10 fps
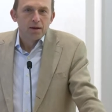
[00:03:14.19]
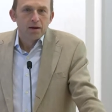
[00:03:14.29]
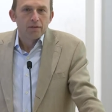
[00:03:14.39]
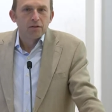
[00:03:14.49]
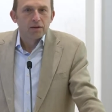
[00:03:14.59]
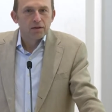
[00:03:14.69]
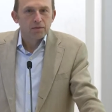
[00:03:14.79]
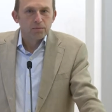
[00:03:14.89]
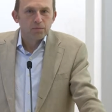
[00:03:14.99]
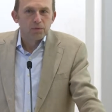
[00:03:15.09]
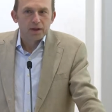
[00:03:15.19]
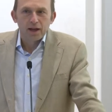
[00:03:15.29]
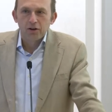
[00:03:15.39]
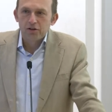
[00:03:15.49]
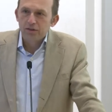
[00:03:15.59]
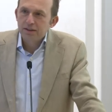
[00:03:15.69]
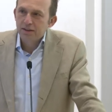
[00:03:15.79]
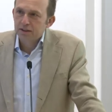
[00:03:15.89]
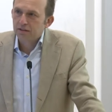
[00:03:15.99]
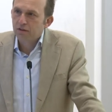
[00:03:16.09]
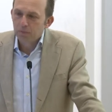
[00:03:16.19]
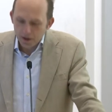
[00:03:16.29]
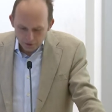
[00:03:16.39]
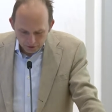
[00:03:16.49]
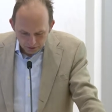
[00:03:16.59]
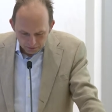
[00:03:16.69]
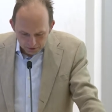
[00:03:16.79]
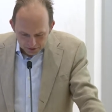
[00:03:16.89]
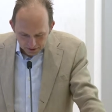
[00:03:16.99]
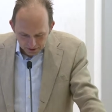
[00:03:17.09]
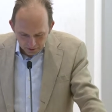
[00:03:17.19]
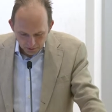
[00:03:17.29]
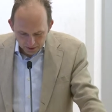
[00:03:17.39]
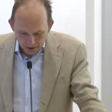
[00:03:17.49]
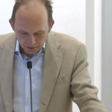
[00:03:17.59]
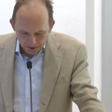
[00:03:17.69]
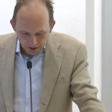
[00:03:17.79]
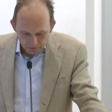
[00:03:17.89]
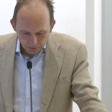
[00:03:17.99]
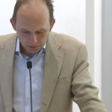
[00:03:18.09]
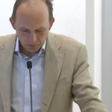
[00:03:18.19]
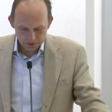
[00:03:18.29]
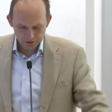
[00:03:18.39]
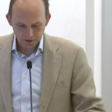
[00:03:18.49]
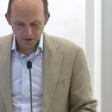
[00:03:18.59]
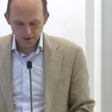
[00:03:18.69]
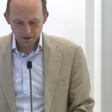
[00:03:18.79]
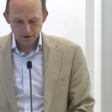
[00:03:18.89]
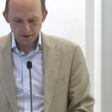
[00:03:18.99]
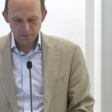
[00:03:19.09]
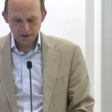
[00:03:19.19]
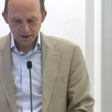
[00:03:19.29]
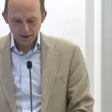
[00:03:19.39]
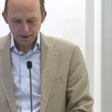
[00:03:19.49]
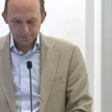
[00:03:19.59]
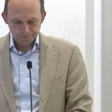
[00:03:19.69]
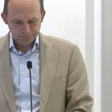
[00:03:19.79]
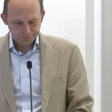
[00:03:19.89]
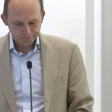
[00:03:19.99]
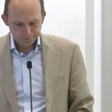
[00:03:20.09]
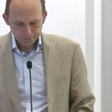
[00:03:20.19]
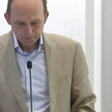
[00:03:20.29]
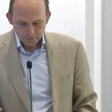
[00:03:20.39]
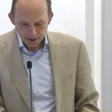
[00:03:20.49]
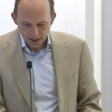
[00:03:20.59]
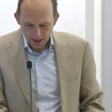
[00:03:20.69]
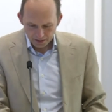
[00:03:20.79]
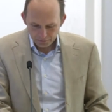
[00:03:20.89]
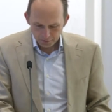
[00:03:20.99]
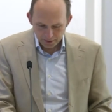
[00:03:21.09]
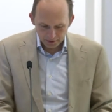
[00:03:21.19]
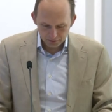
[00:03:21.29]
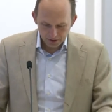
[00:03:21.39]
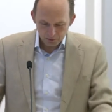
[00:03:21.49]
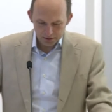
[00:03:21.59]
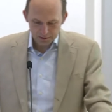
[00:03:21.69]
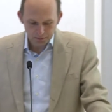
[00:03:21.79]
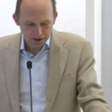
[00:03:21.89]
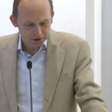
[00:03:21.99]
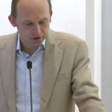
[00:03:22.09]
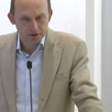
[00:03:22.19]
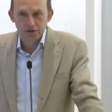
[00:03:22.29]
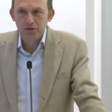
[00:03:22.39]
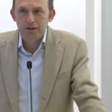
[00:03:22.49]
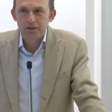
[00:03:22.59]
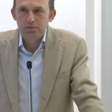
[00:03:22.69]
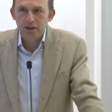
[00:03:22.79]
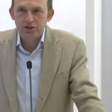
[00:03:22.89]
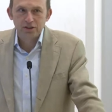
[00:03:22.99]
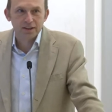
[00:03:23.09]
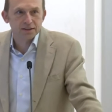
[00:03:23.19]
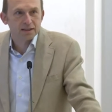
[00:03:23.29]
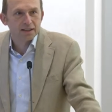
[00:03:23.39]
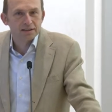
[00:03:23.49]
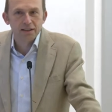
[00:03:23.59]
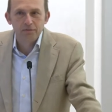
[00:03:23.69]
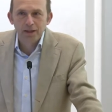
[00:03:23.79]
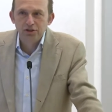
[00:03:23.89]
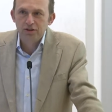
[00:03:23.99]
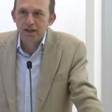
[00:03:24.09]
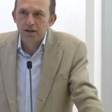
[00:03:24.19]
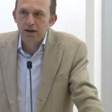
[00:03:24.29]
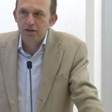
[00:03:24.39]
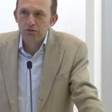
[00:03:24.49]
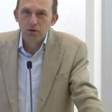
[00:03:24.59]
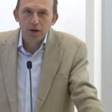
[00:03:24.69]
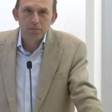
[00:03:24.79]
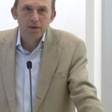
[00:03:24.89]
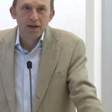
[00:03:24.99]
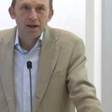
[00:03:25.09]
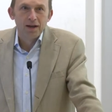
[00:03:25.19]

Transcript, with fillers: of, of, the, the characteristics of the modern university that we know and love were, were certainly there at the beginning and for me, it really was a pleasure to do this project. As, as Eve mentioned, I, I grew up